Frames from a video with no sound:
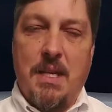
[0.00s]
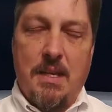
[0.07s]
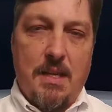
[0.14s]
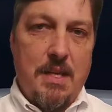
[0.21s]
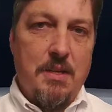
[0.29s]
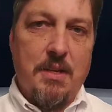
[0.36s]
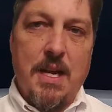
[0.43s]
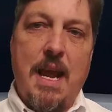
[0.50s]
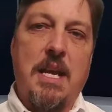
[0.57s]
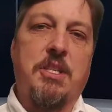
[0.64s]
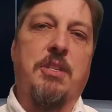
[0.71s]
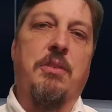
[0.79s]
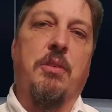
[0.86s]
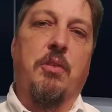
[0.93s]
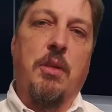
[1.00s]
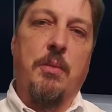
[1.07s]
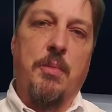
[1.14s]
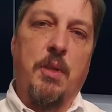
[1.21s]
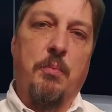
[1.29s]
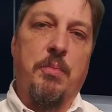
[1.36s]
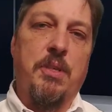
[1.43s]
international
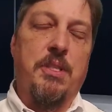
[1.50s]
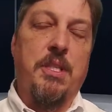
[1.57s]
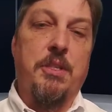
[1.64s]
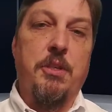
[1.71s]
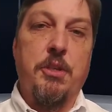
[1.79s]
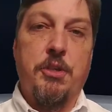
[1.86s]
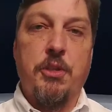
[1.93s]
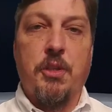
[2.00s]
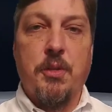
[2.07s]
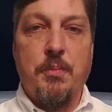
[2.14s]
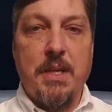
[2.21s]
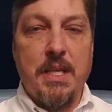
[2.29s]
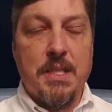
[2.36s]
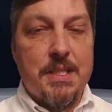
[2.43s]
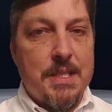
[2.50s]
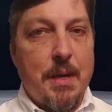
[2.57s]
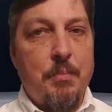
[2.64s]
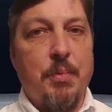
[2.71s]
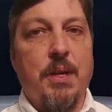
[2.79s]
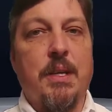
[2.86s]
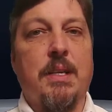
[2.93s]
criminal procedure? Should there be a
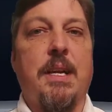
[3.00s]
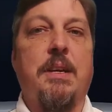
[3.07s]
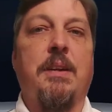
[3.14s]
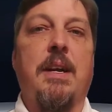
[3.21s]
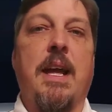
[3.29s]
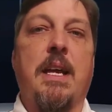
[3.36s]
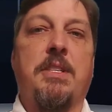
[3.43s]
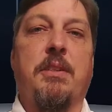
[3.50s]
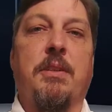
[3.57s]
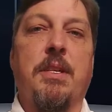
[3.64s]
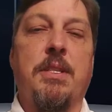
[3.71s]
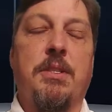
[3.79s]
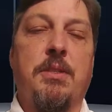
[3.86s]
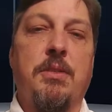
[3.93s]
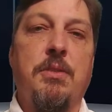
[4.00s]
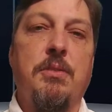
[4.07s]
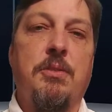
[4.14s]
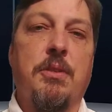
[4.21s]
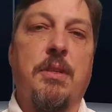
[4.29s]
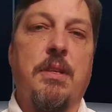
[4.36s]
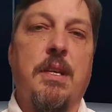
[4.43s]
separate international
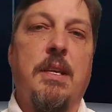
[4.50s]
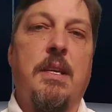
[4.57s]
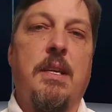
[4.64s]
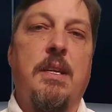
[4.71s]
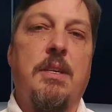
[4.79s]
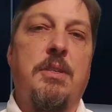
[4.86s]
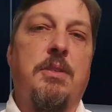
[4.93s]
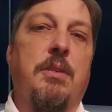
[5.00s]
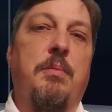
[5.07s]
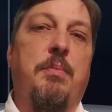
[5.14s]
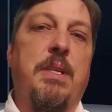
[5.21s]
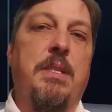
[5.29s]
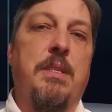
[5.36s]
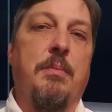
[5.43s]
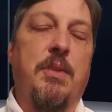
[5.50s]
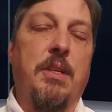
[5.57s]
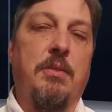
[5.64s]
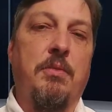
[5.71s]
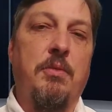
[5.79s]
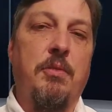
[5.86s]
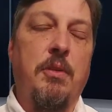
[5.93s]
institution? Should it be
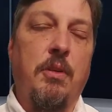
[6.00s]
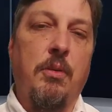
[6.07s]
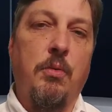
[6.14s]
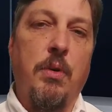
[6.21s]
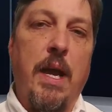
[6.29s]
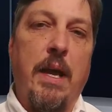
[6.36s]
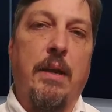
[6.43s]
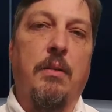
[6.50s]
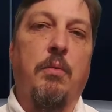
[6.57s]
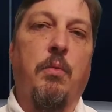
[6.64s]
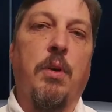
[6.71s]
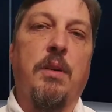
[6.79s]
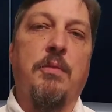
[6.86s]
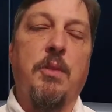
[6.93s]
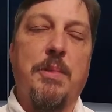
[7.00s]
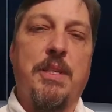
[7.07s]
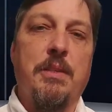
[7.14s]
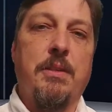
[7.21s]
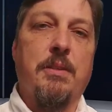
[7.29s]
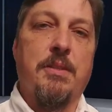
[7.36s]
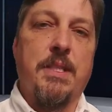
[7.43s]
something through the UN? One of the
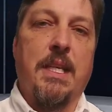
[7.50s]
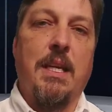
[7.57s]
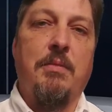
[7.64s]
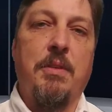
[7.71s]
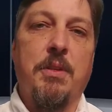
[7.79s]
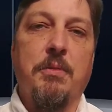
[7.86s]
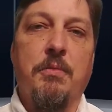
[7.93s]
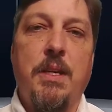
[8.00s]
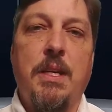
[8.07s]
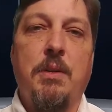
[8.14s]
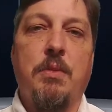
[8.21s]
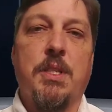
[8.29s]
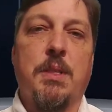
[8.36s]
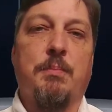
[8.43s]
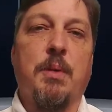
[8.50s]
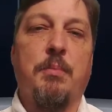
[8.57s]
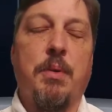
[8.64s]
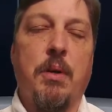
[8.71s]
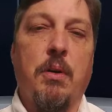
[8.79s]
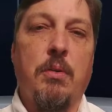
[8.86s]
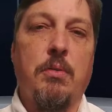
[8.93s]
materials I gave you to read was a
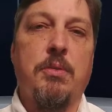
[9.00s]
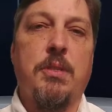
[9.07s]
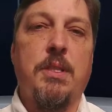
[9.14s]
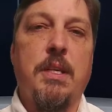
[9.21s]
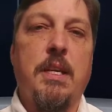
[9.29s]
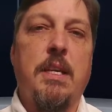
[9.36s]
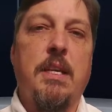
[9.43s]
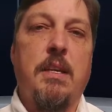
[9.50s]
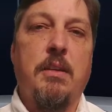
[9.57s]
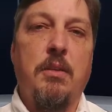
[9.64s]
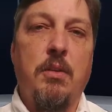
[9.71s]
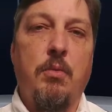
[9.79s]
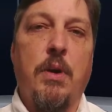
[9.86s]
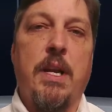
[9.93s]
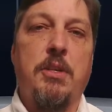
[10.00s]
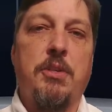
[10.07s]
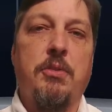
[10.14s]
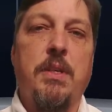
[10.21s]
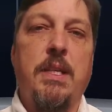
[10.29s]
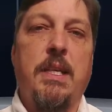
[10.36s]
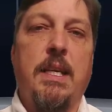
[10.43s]
proposed UN
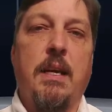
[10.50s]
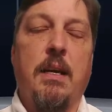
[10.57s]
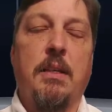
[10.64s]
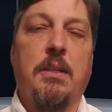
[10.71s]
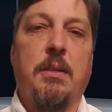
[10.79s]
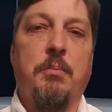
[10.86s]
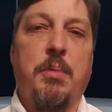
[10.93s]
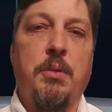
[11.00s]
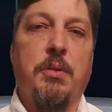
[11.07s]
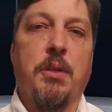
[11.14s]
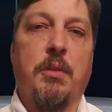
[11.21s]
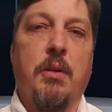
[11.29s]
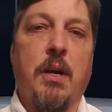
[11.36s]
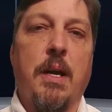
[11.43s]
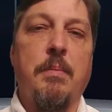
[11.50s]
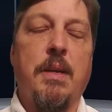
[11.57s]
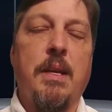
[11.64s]
treaty on computer crime.